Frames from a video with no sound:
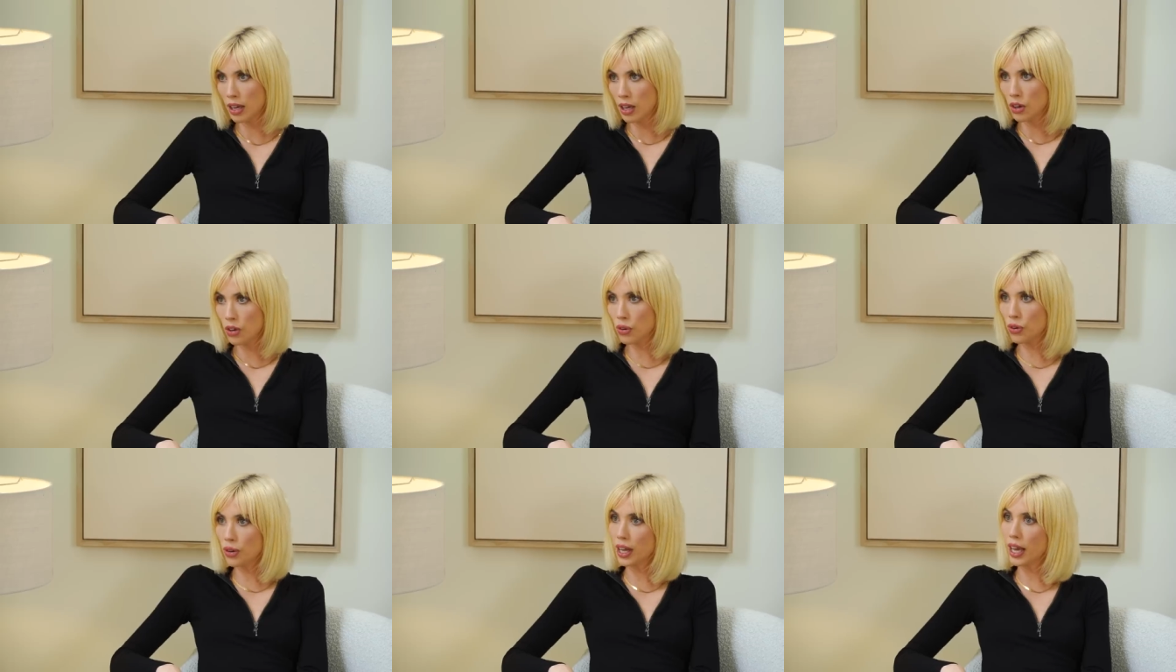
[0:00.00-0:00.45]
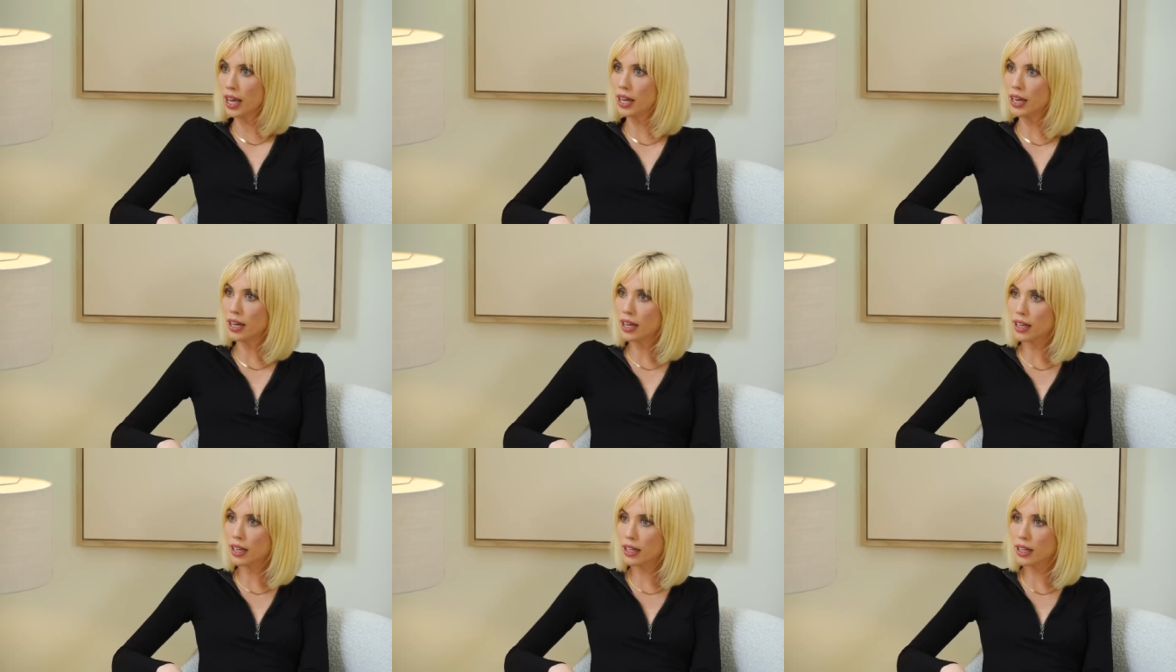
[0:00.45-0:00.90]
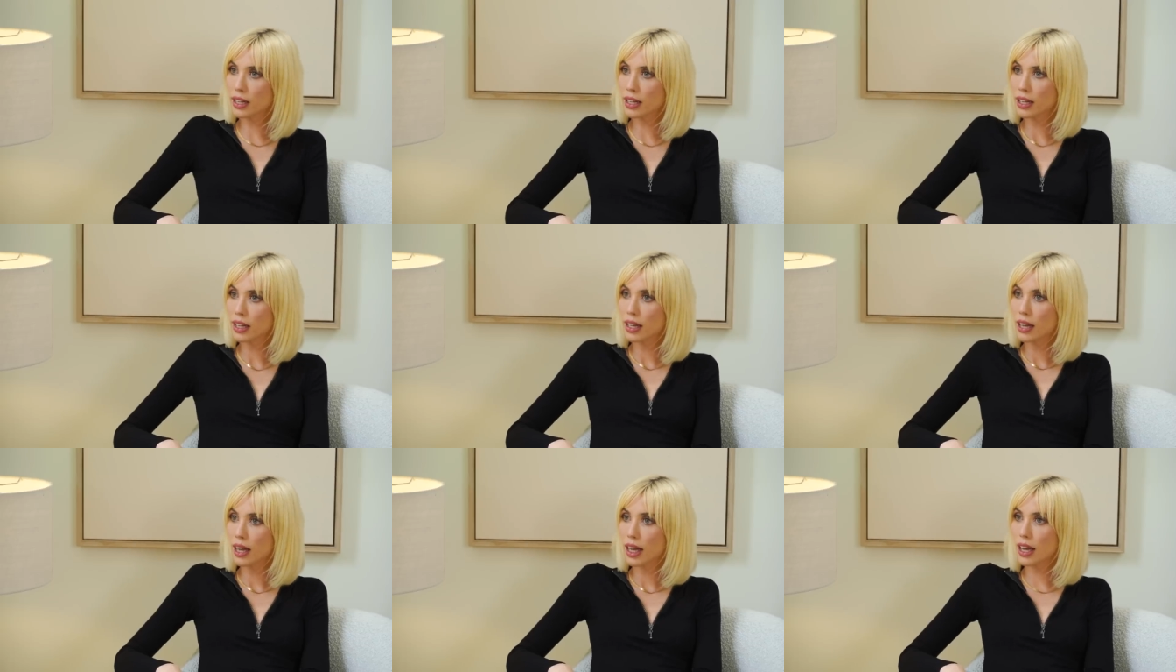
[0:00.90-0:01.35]
yeah. creating,
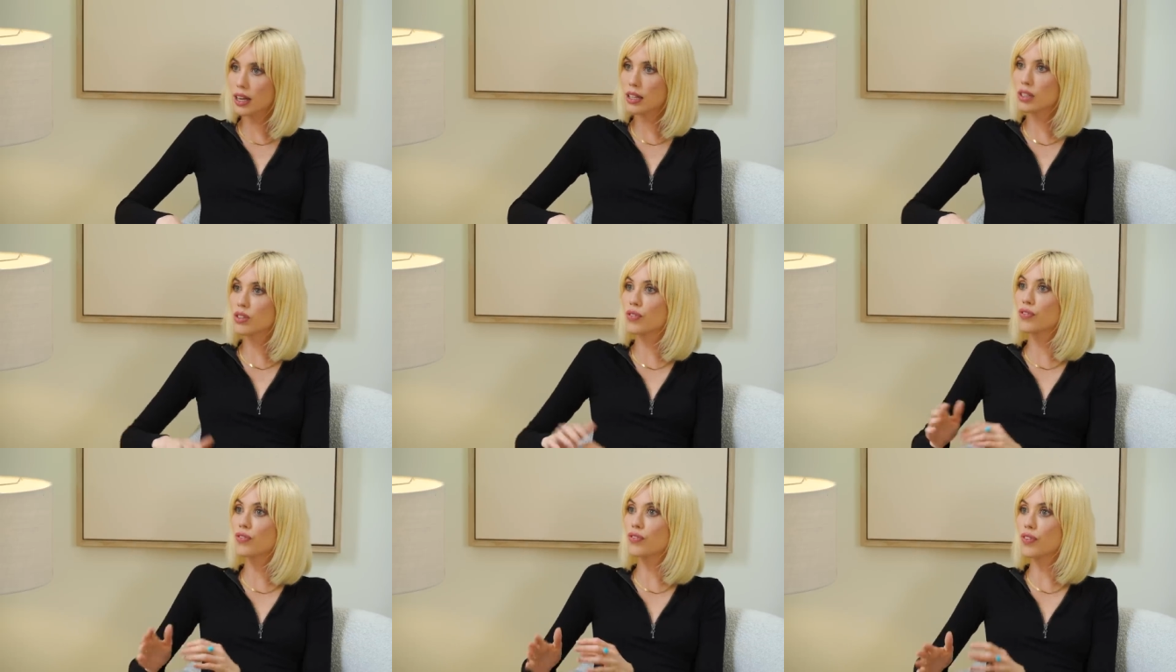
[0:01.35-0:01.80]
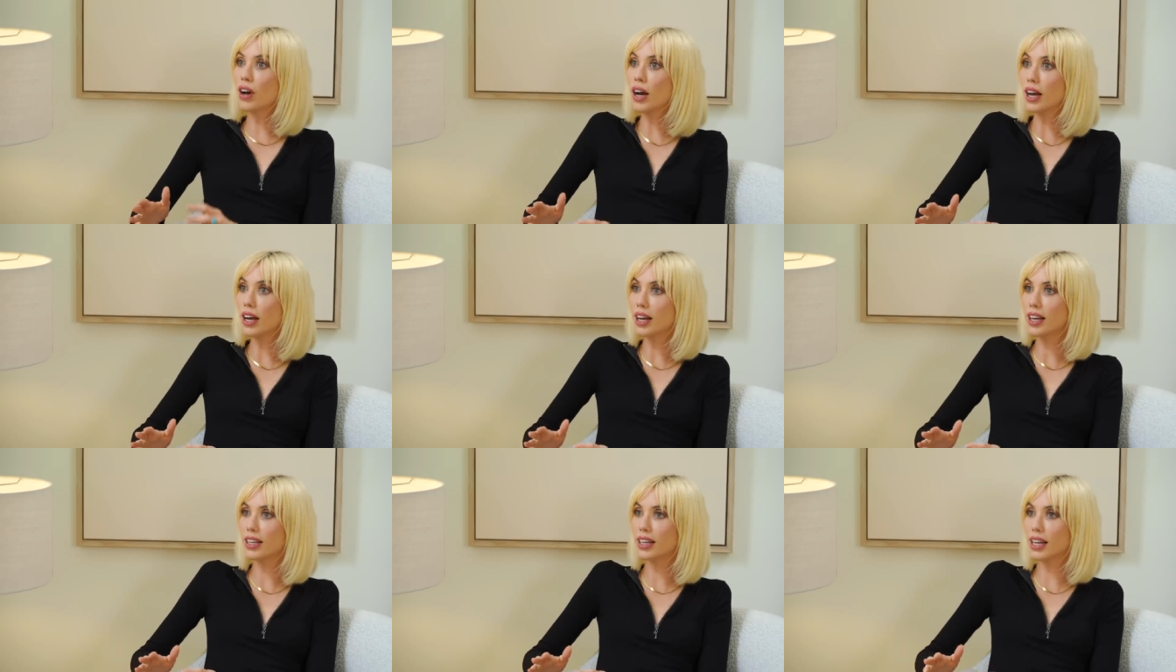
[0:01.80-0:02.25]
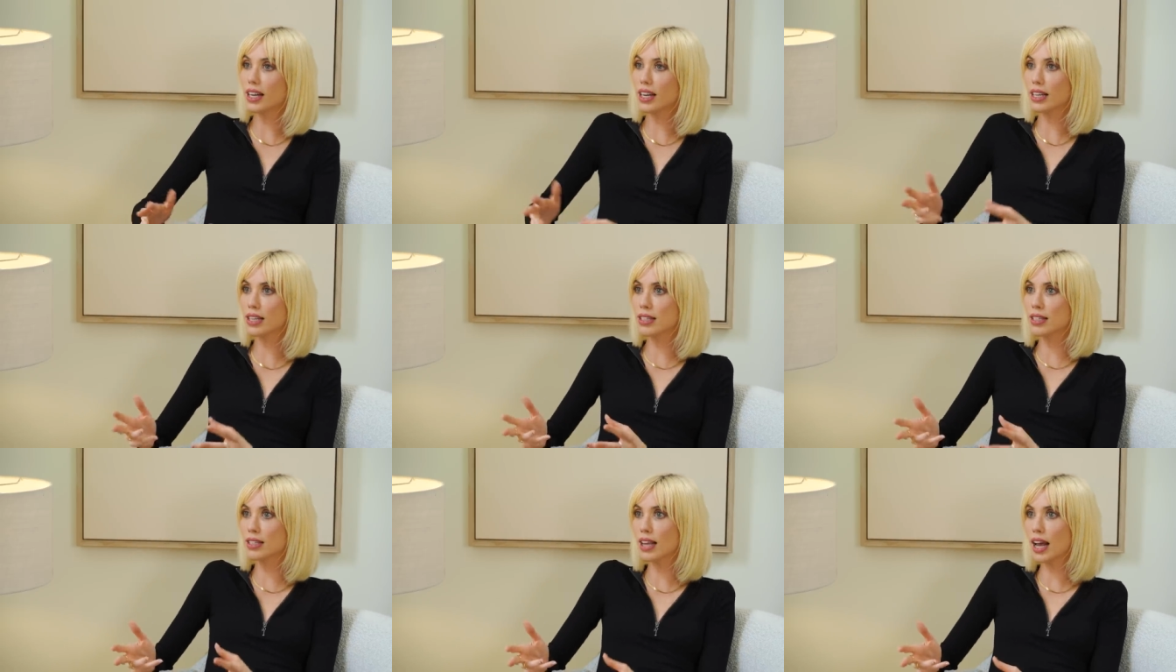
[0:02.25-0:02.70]
mm-hmm. and it's fun and
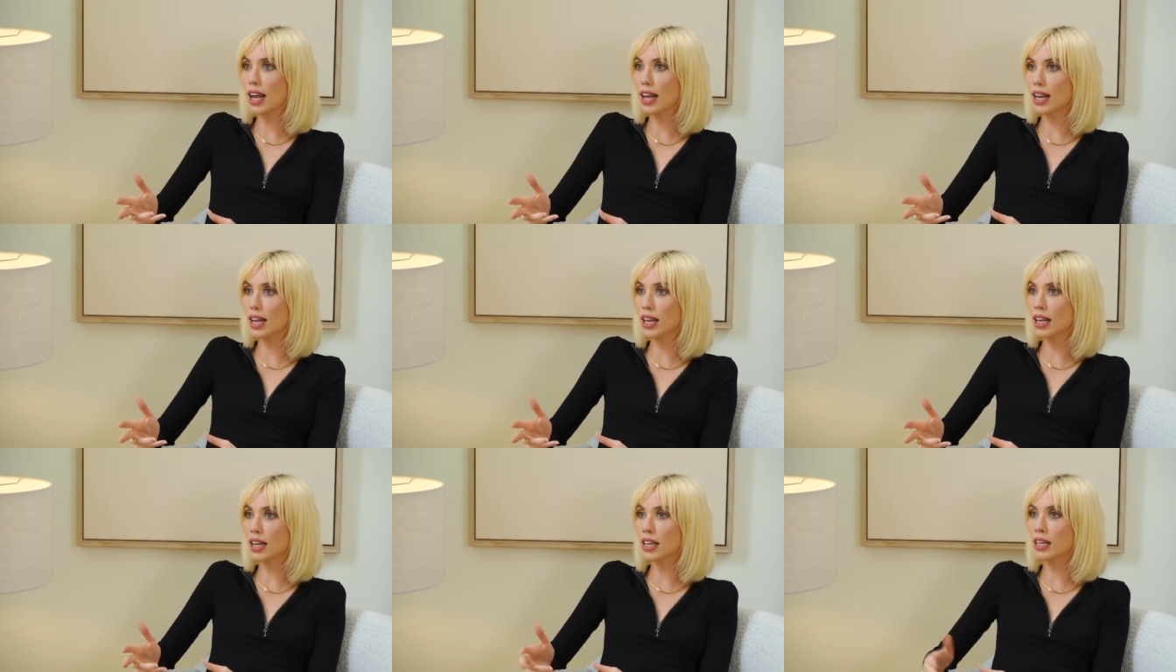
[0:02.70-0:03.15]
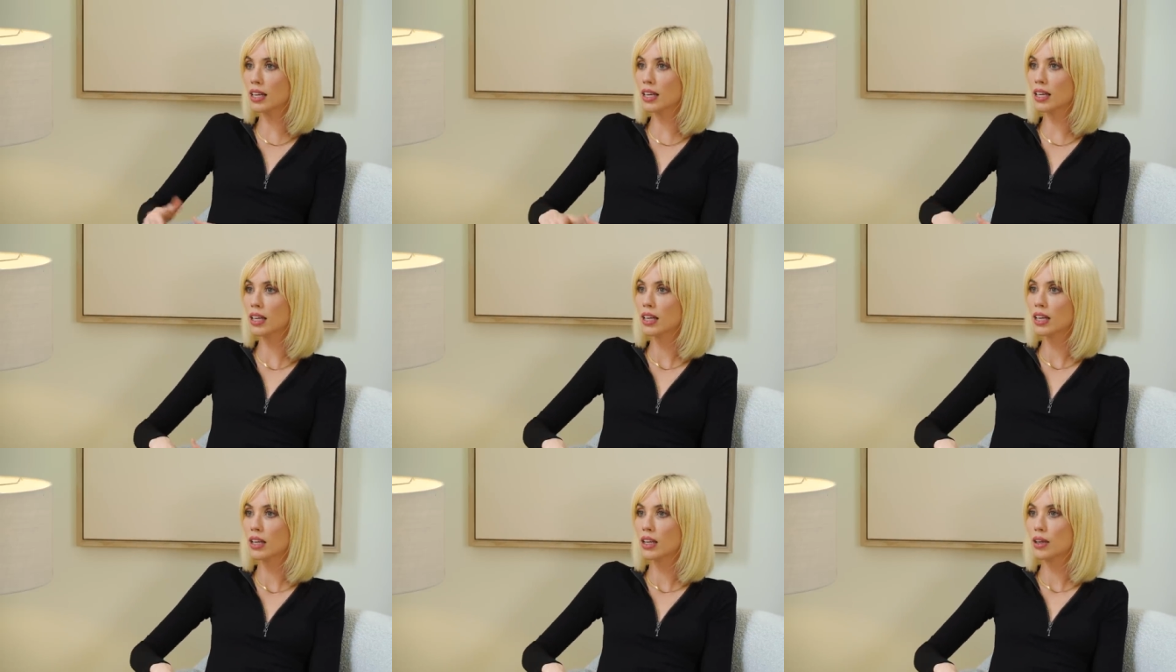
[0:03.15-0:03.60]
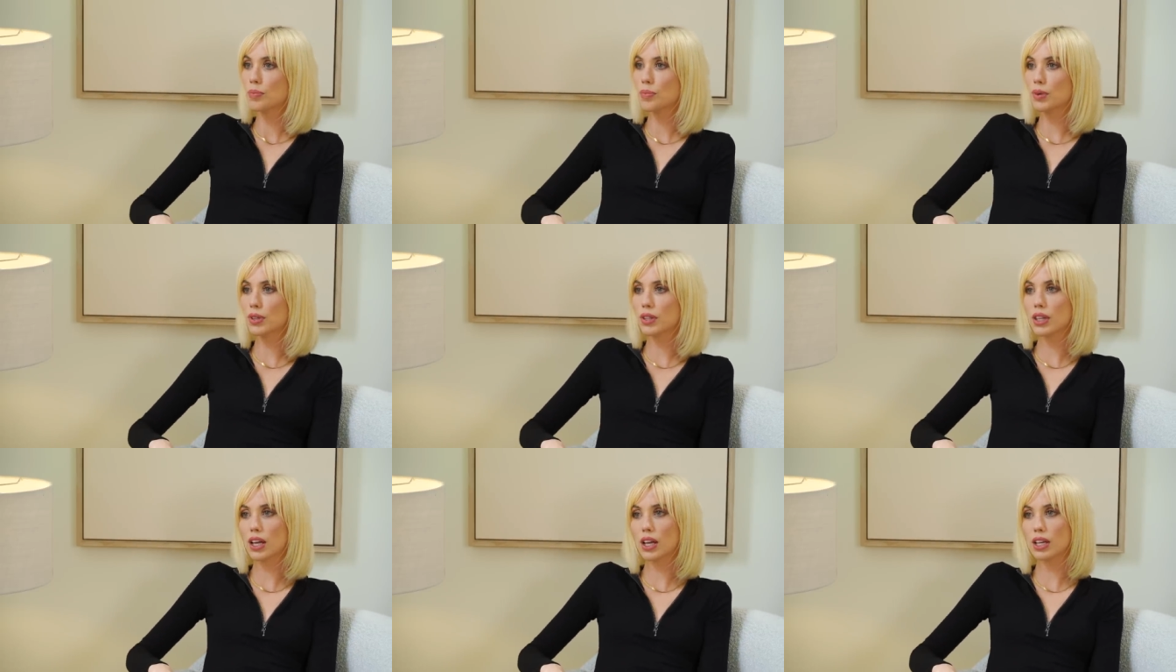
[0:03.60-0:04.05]
exciting
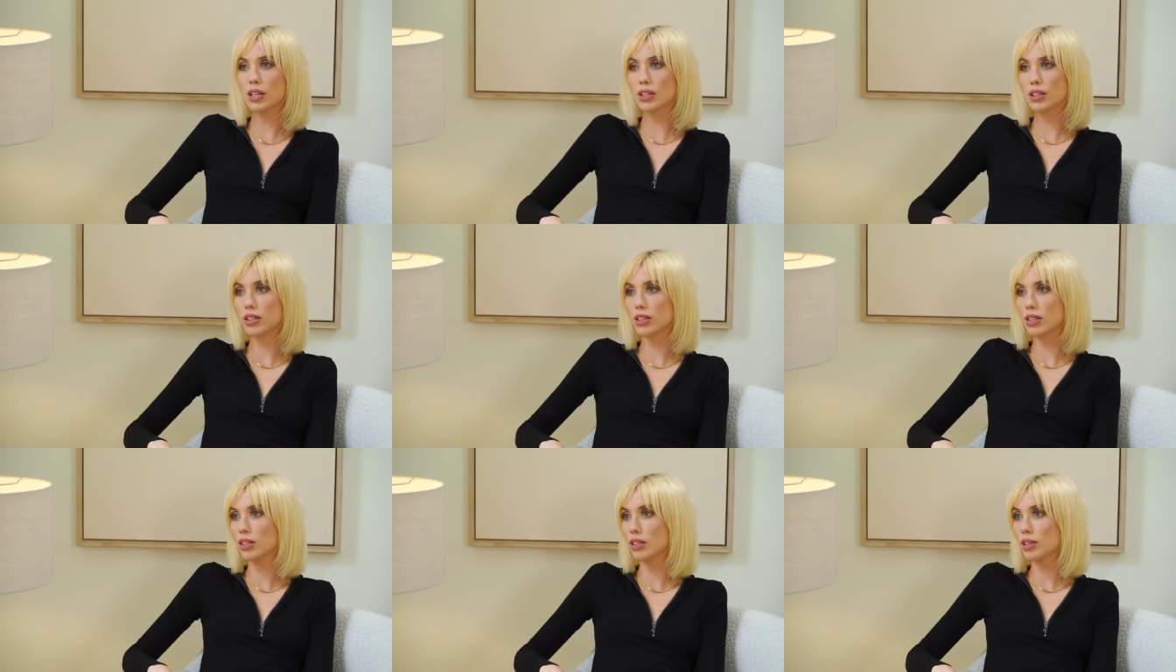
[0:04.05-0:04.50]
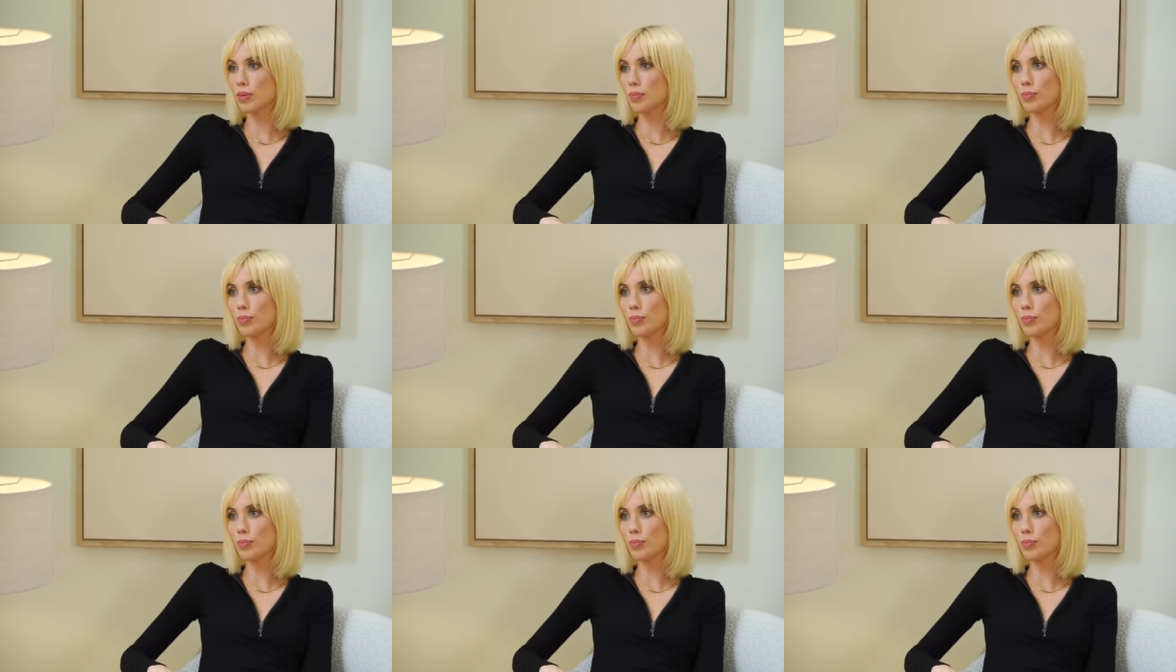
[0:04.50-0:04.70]
but then the